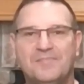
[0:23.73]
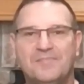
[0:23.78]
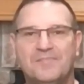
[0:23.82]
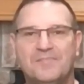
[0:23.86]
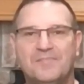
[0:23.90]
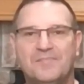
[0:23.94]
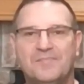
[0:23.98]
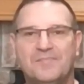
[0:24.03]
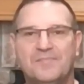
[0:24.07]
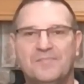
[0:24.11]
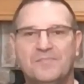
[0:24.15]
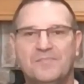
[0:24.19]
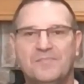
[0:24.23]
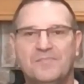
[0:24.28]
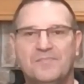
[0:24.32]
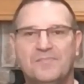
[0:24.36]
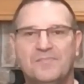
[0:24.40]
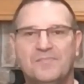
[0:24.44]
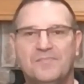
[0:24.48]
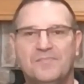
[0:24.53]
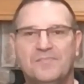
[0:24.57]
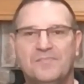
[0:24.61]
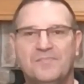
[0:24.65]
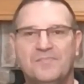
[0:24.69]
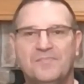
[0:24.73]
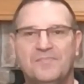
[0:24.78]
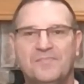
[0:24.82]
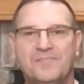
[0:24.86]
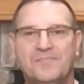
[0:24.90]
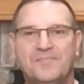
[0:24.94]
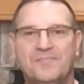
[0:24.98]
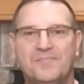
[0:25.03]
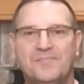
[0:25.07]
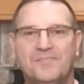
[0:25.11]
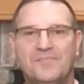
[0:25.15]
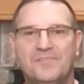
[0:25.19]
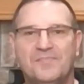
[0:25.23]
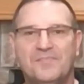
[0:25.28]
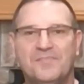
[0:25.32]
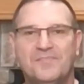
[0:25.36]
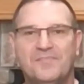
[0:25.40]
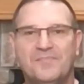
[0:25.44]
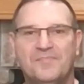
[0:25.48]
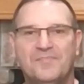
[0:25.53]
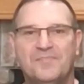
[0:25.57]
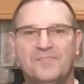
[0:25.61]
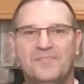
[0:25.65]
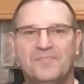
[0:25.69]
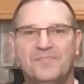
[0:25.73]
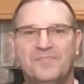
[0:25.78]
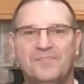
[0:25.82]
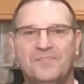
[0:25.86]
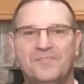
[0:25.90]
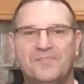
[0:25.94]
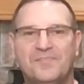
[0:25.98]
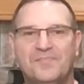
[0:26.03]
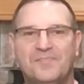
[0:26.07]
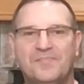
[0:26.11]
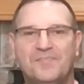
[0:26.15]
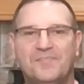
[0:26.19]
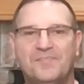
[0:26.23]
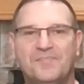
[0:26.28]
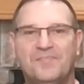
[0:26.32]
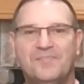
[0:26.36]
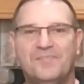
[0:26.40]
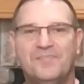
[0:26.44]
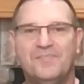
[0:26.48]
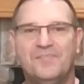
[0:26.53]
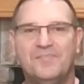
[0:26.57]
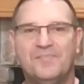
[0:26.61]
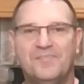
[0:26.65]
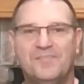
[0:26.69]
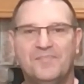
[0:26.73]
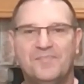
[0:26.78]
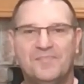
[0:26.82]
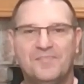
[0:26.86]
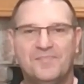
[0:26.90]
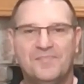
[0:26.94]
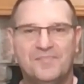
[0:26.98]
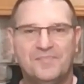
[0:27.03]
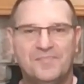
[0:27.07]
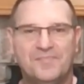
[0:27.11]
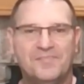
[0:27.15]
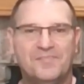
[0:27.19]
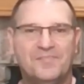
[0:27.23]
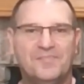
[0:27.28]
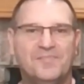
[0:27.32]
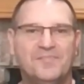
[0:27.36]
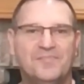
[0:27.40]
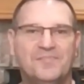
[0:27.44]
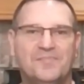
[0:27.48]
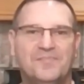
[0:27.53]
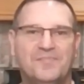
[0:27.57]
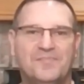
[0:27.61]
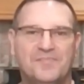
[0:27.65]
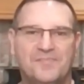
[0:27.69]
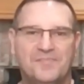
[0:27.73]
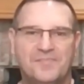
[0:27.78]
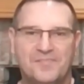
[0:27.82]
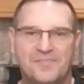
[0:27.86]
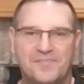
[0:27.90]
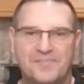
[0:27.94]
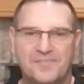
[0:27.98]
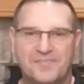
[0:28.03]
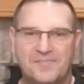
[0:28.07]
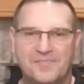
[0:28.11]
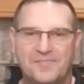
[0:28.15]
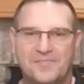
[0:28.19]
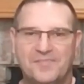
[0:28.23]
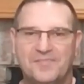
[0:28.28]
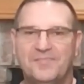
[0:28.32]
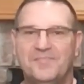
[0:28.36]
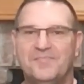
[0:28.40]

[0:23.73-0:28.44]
The person shown says nothing.